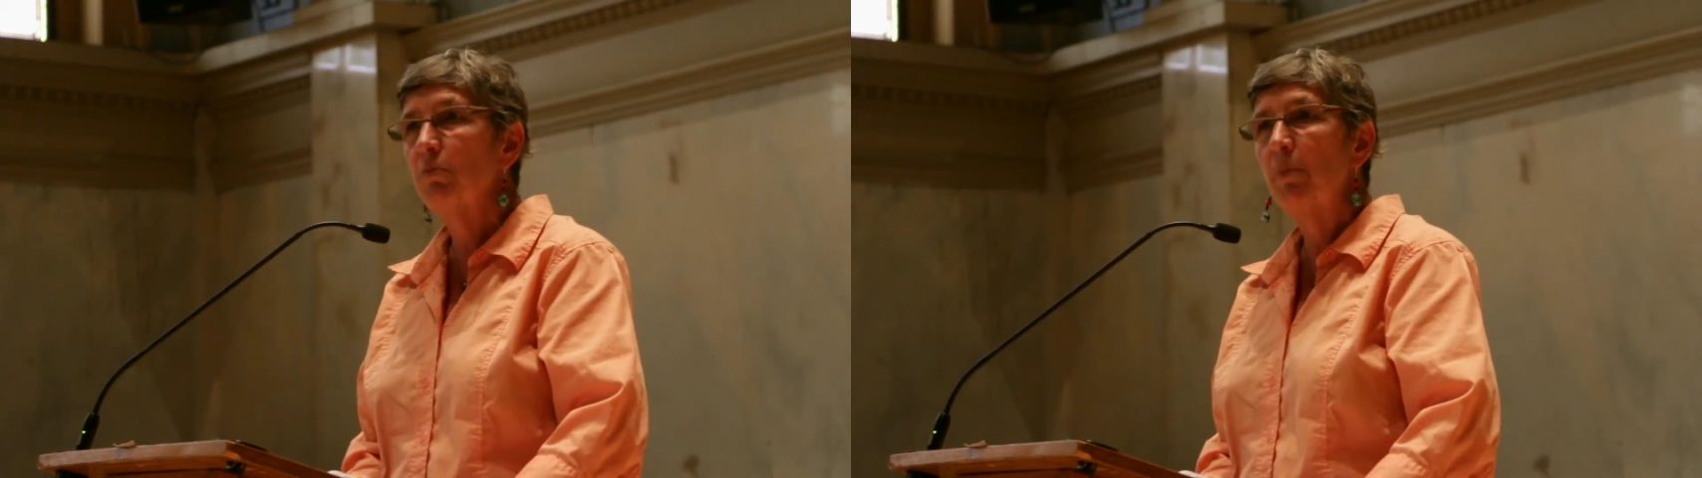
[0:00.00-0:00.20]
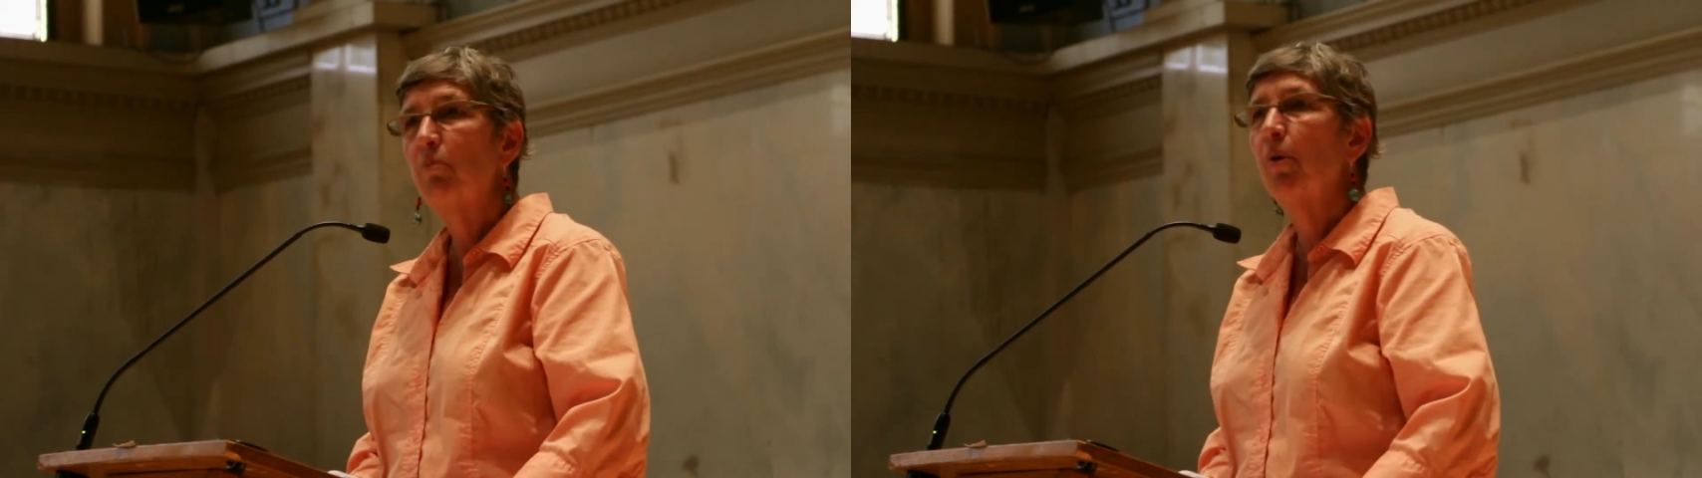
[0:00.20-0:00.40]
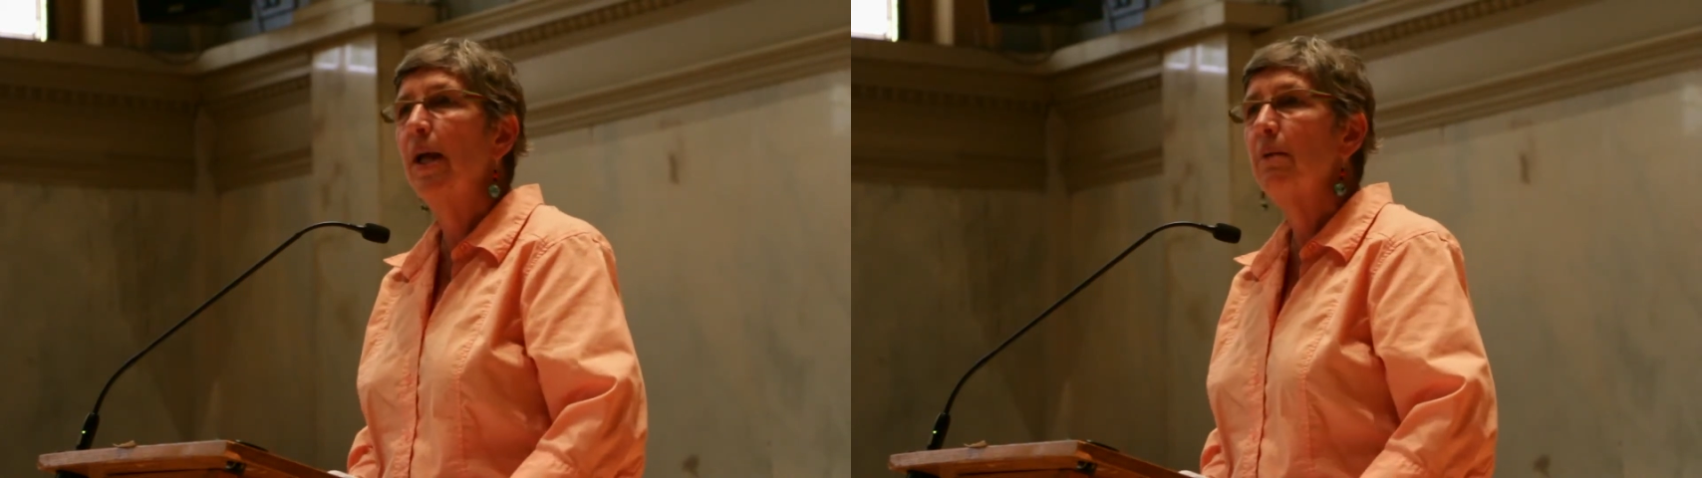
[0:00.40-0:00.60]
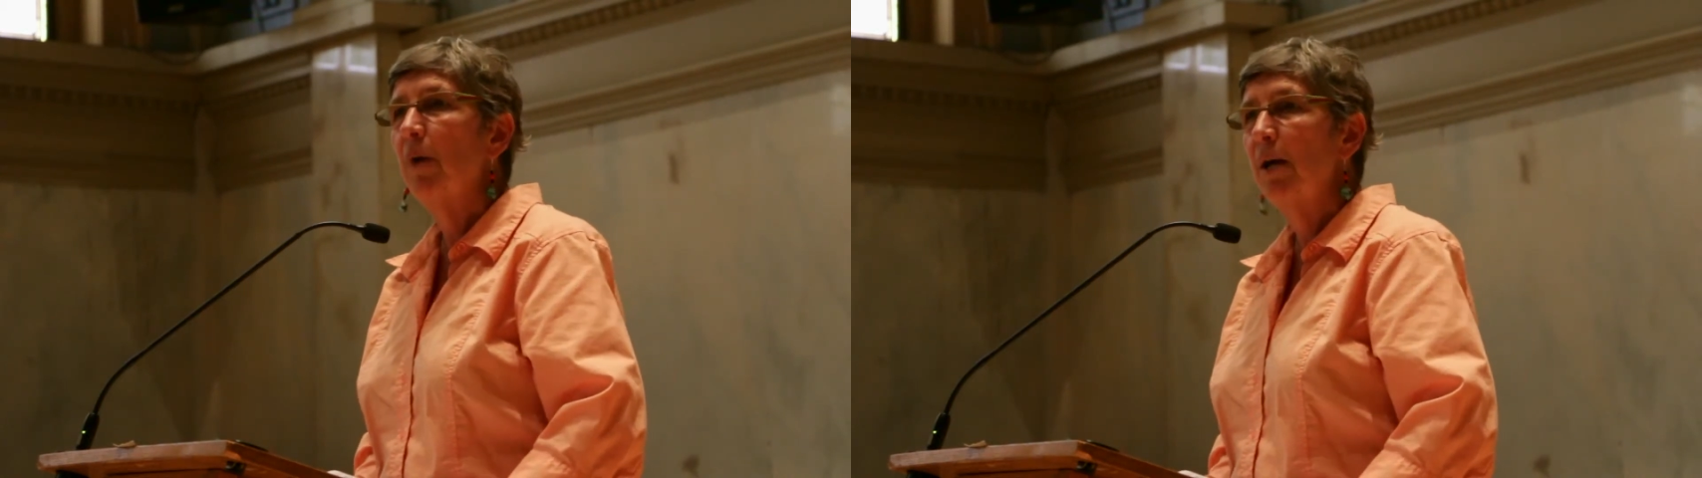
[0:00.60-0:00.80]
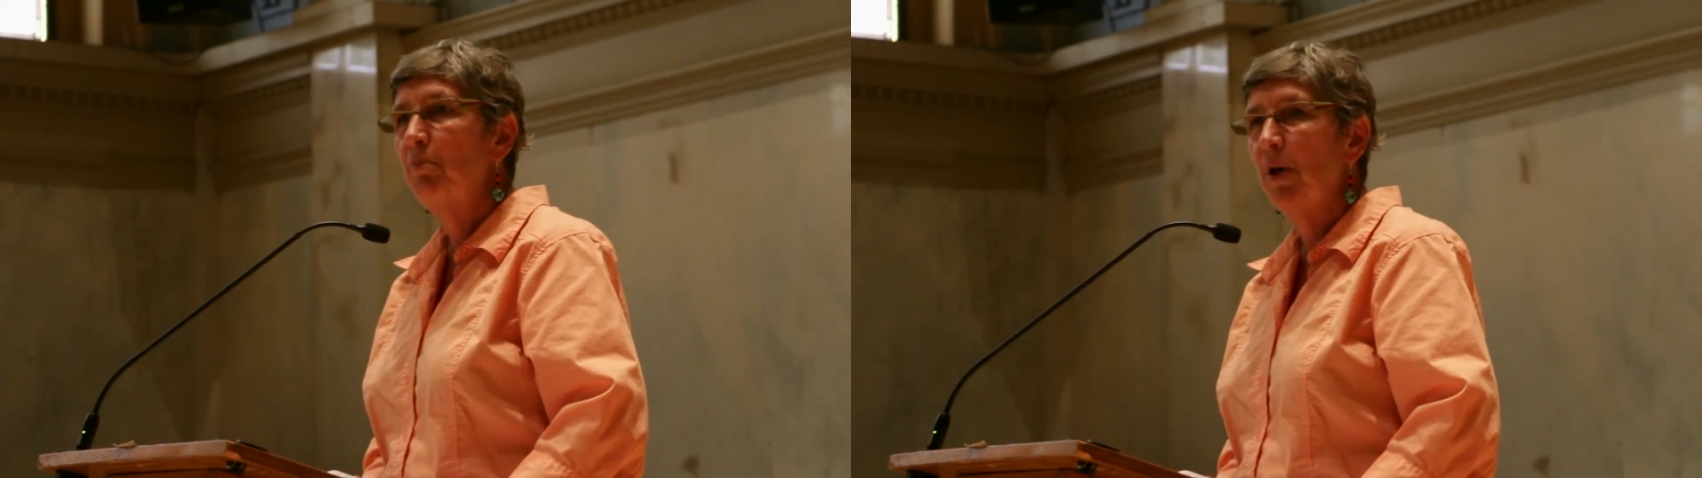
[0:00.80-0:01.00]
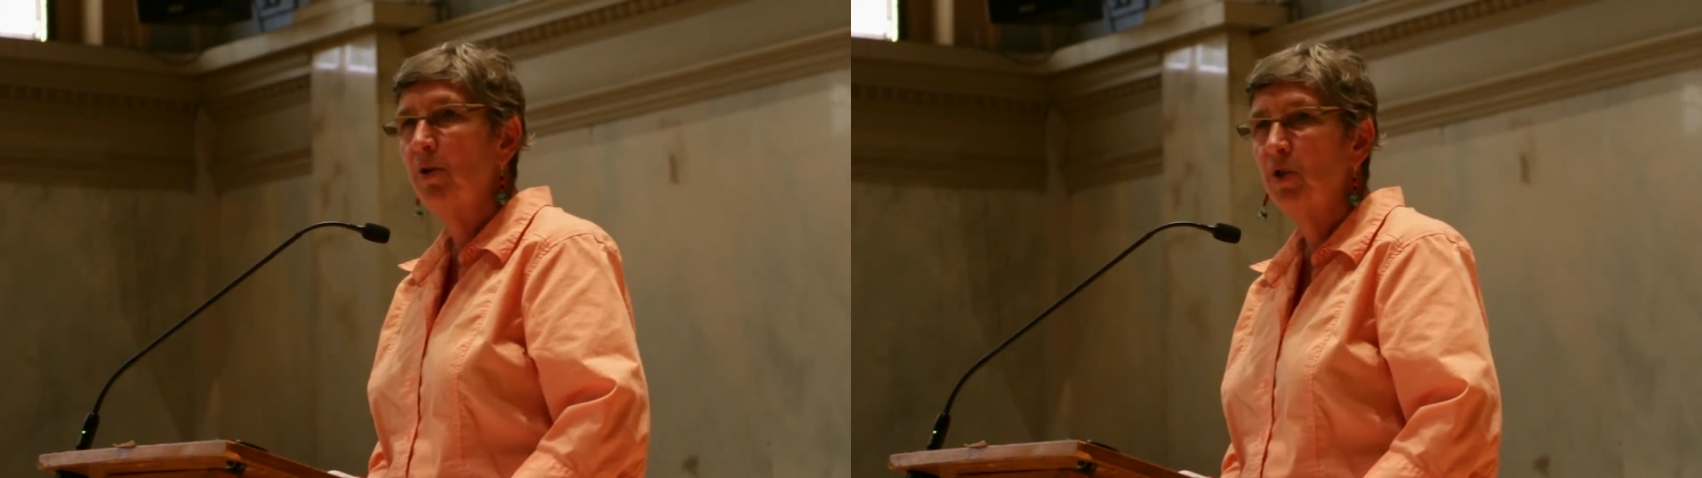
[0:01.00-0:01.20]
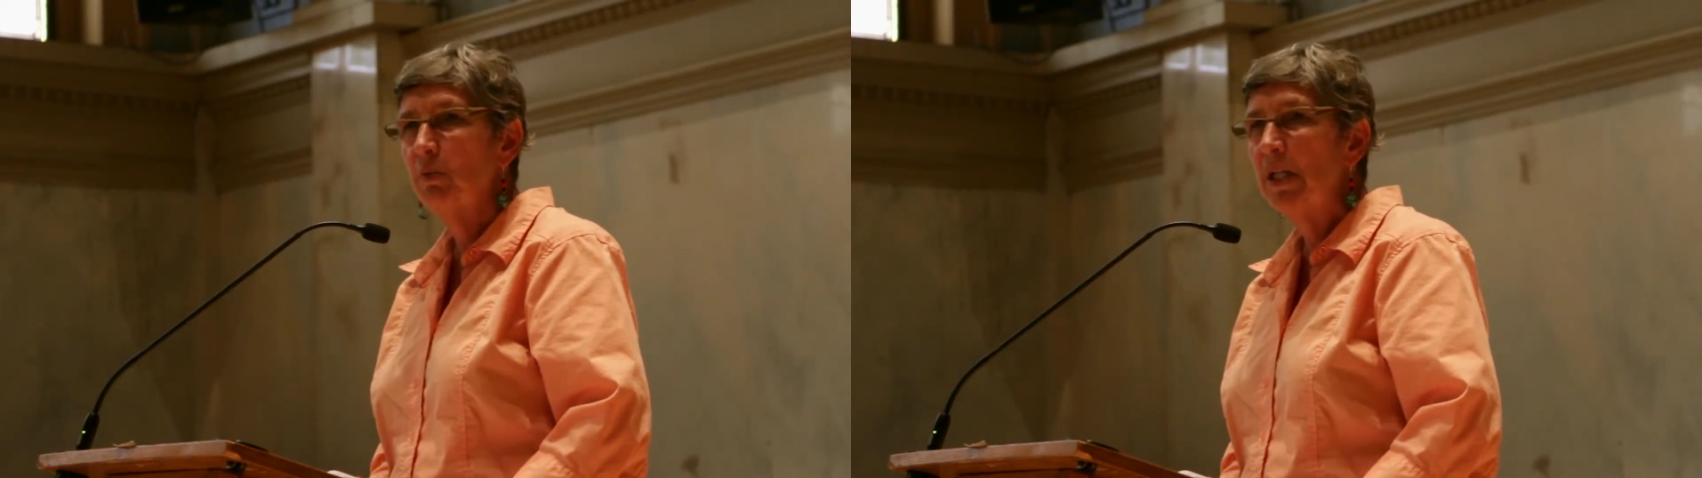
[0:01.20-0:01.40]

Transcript: may break my bones,